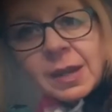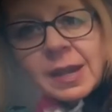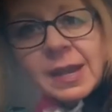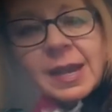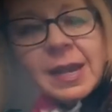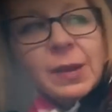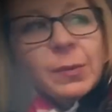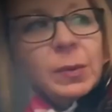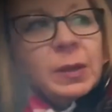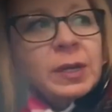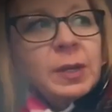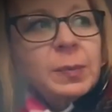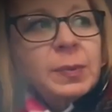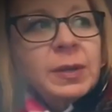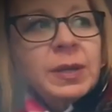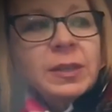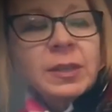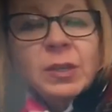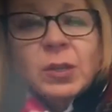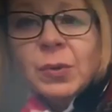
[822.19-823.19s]
And we're going to
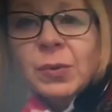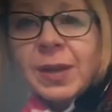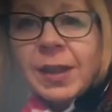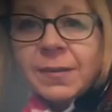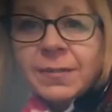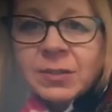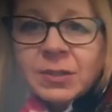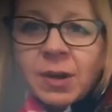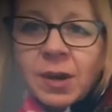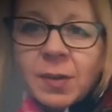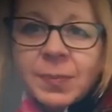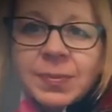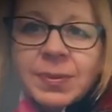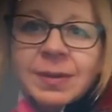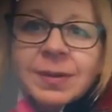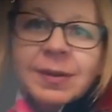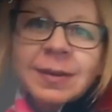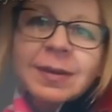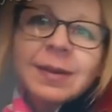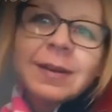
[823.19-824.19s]
play the note F sharp.
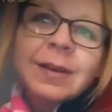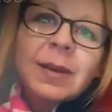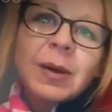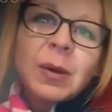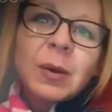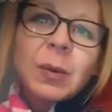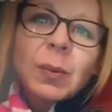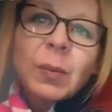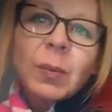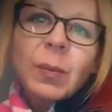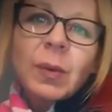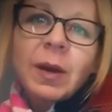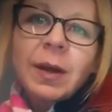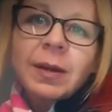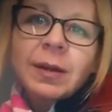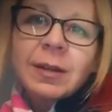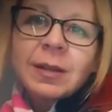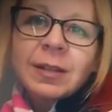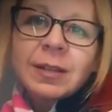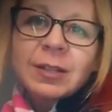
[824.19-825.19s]

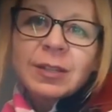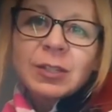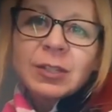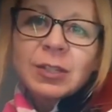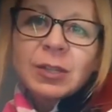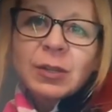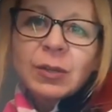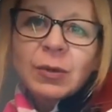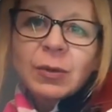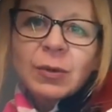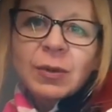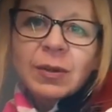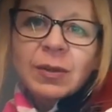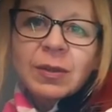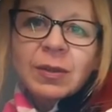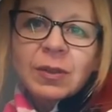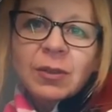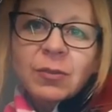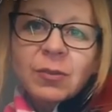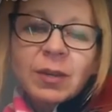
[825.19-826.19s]
1, 2,
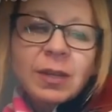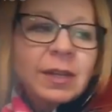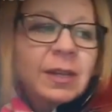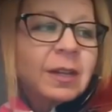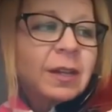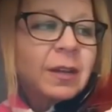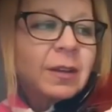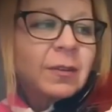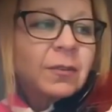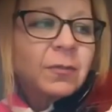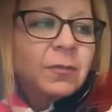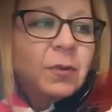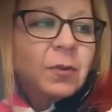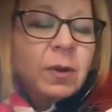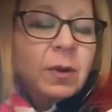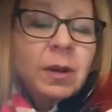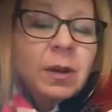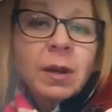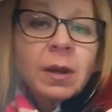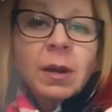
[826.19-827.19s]
3,
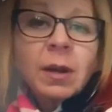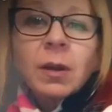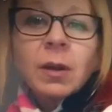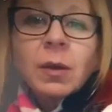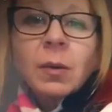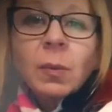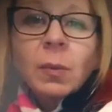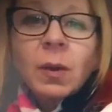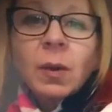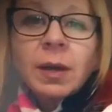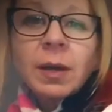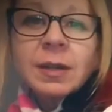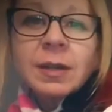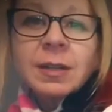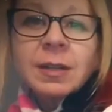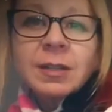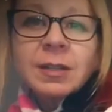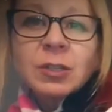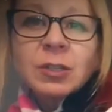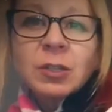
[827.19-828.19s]
4.
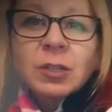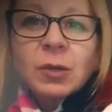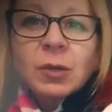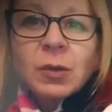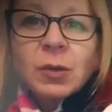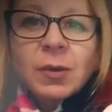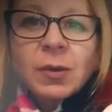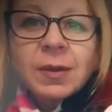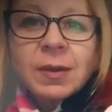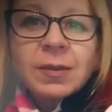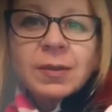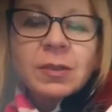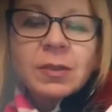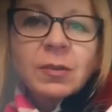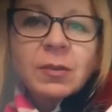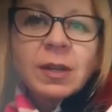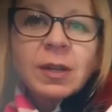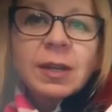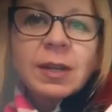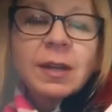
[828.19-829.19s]
1, 2,
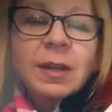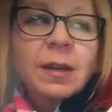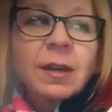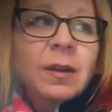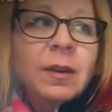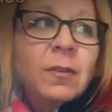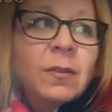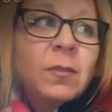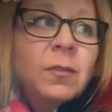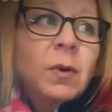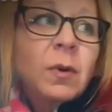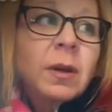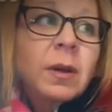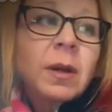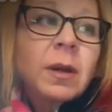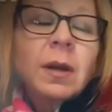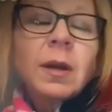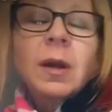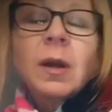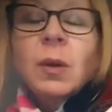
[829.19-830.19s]
3,
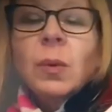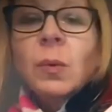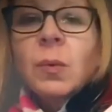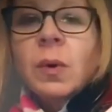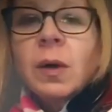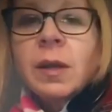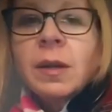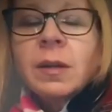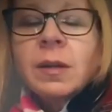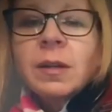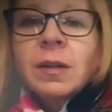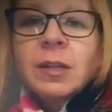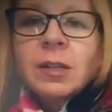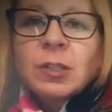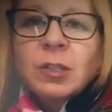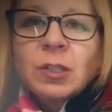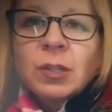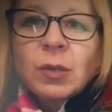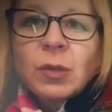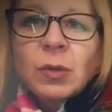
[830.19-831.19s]
4. 1,
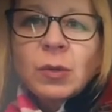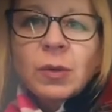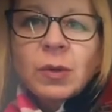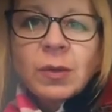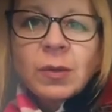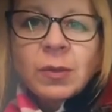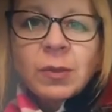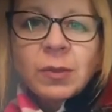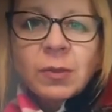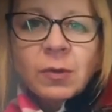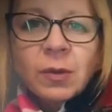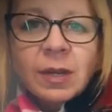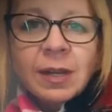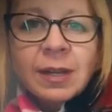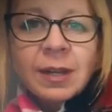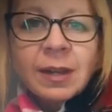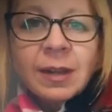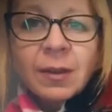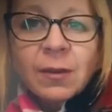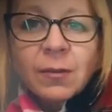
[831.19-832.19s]
2,
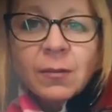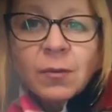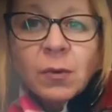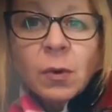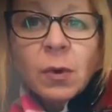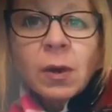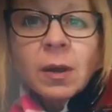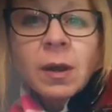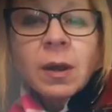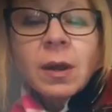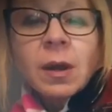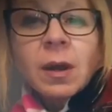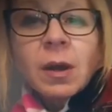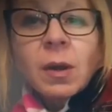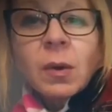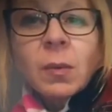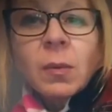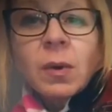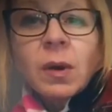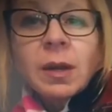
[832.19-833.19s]
3, 4.
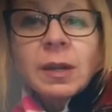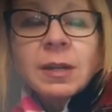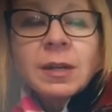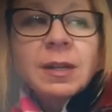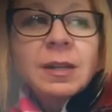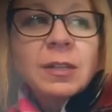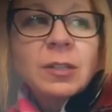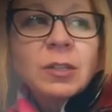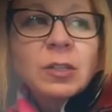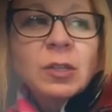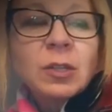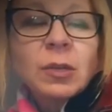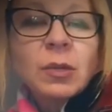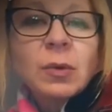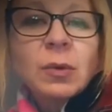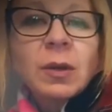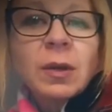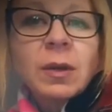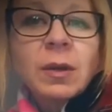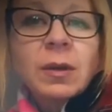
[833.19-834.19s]
1,
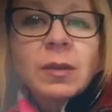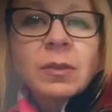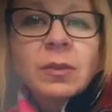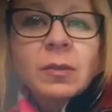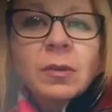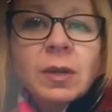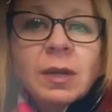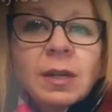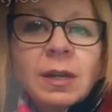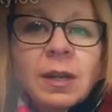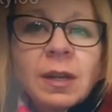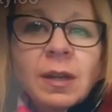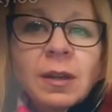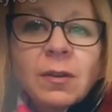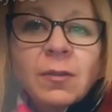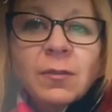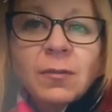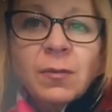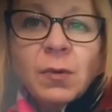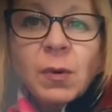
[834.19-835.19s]
2, 3,
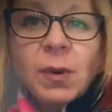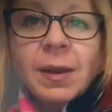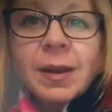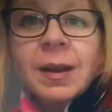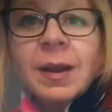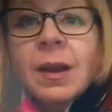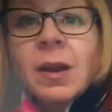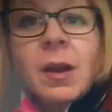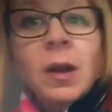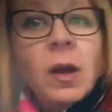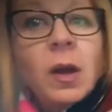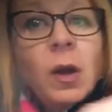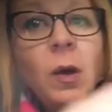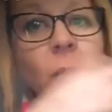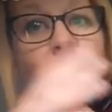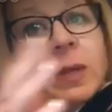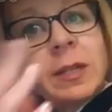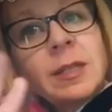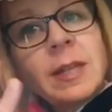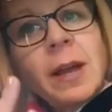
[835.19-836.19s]
4.
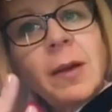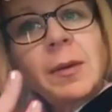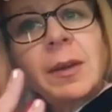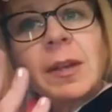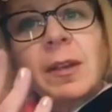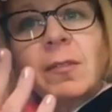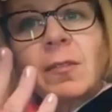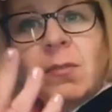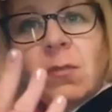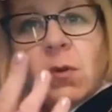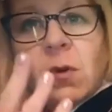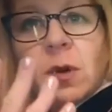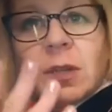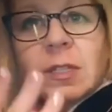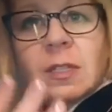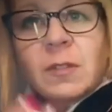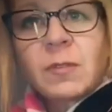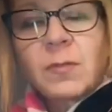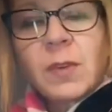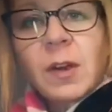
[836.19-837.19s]
Always counting in
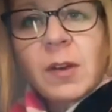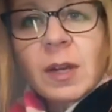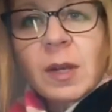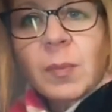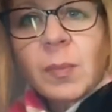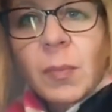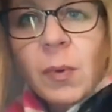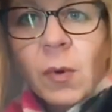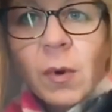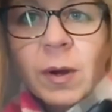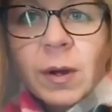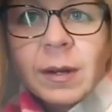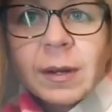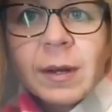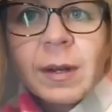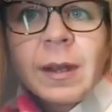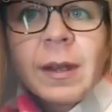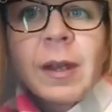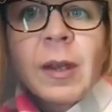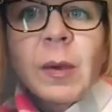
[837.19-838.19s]
4s is very
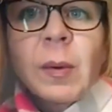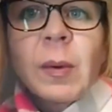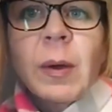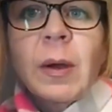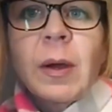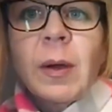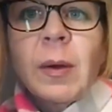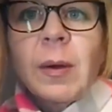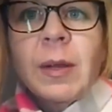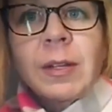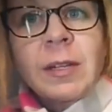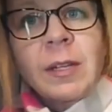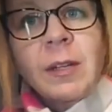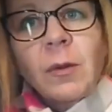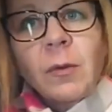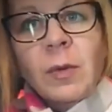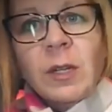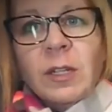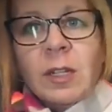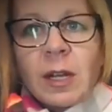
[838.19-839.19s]
important
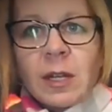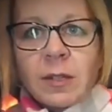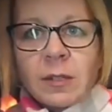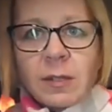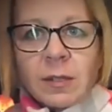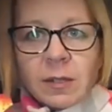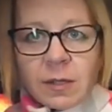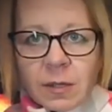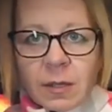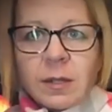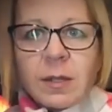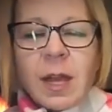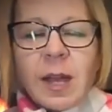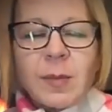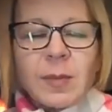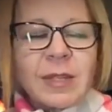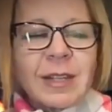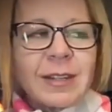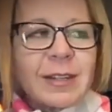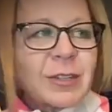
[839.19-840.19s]
until we change
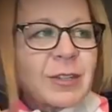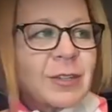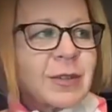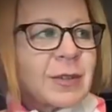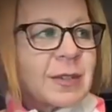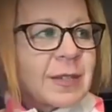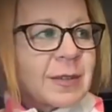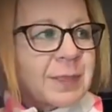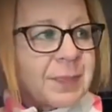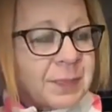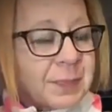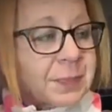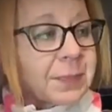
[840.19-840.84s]
time signatures.